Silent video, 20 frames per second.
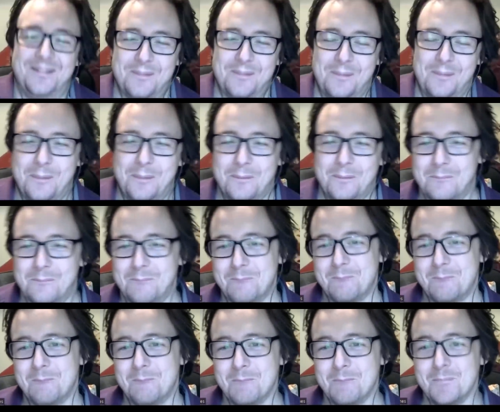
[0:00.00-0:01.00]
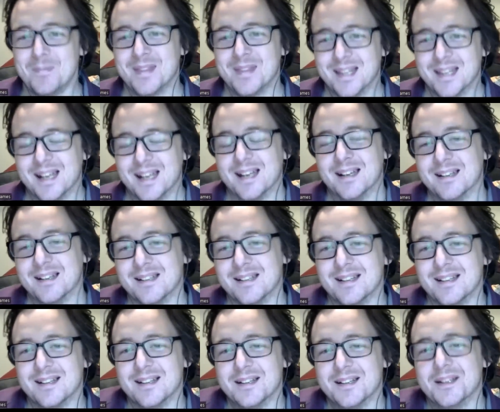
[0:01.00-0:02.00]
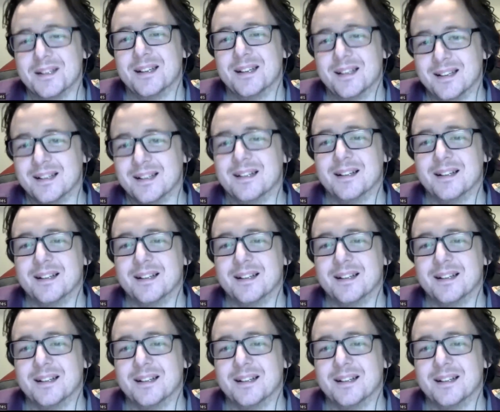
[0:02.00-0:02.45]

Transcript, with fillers: to work with. You know, we yeah. need three people and a